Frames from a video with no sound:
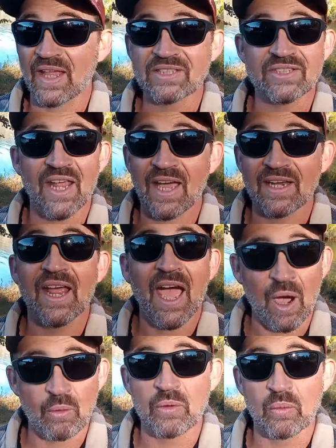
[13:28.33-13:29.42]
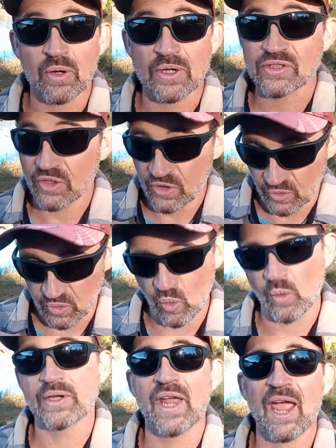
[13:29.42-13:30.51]
That's not how it works. You're
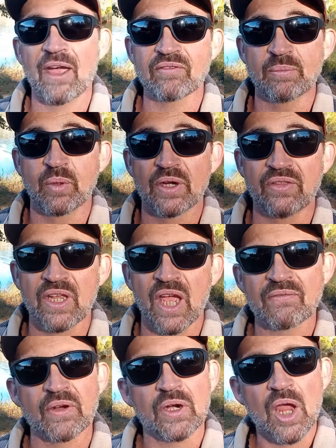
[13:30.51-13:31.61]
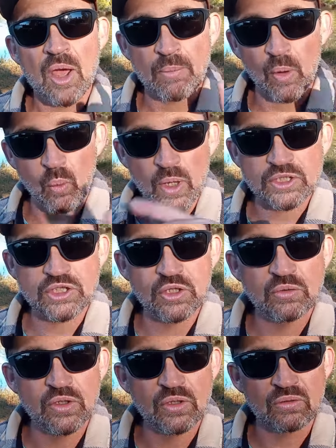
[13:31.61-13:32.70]
going to have to put in the effort. But
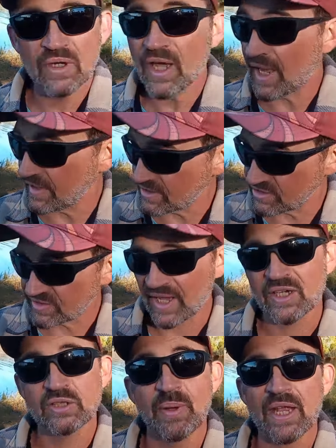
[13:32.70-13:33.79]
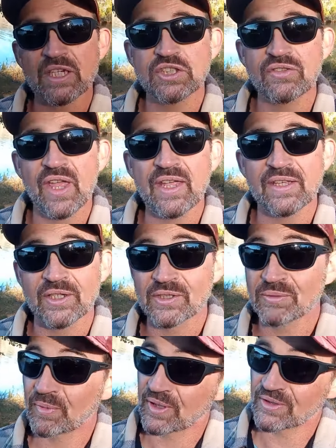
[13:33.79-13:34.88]
once you do, and it's not as bad as you think it
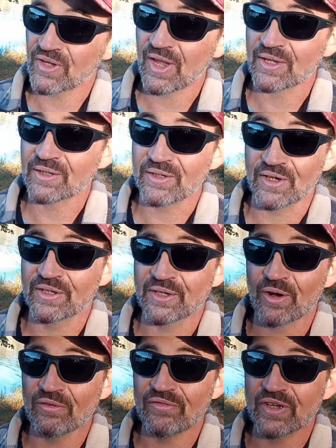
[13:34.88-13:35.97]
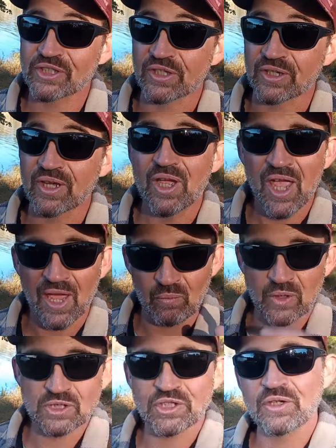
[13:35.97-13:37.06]
is, because, hey, you get to go fishing.
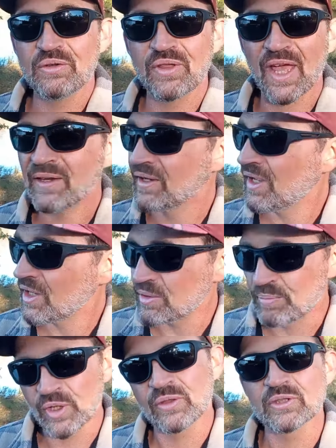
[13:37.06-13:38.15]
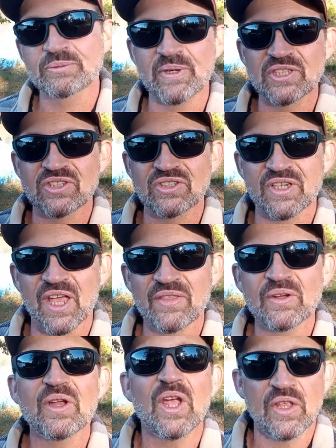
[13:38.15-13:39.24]
And once you do that, you put those pieces
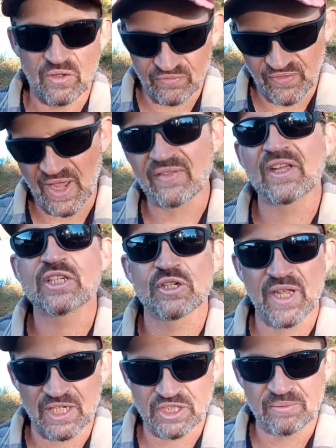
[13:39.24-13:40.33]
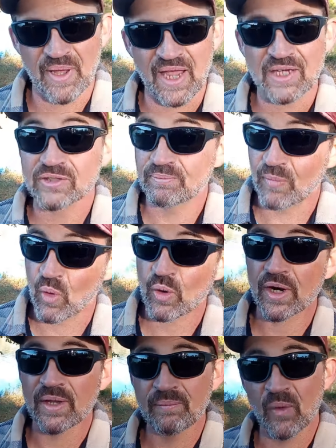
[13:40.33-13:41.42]
together, you'll find that you're catching bass
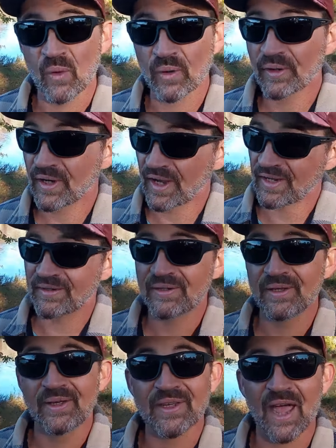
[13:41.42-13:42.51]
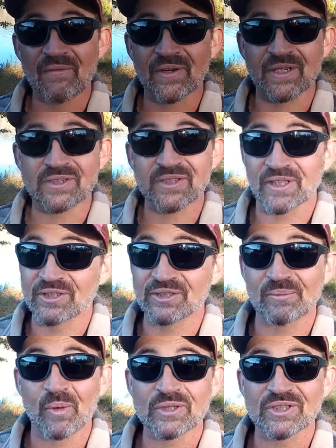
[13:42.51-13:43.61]
more and more, and confidence
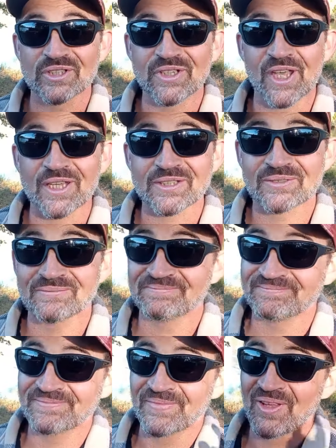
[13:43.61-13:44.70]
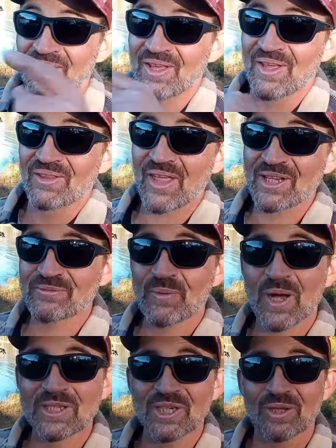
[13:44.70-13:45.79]
leads to more success. Thanks
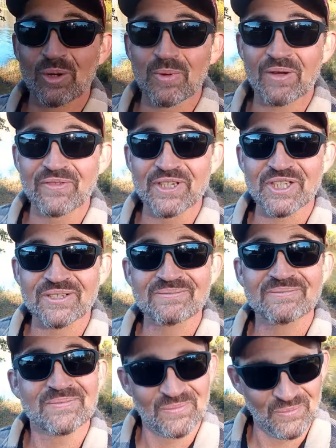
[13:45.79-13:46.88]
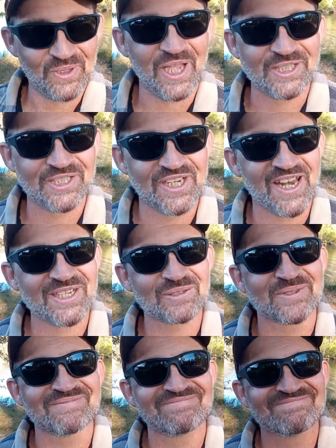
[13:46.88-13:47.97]
for watching Lowbrow Fishing. We'll catch you in the
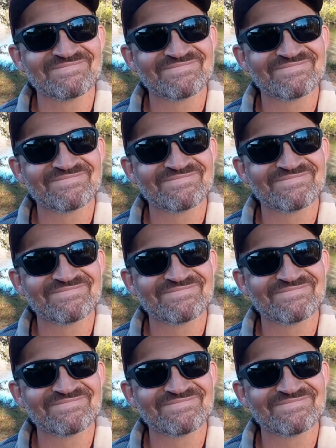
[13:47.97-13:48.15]
next one.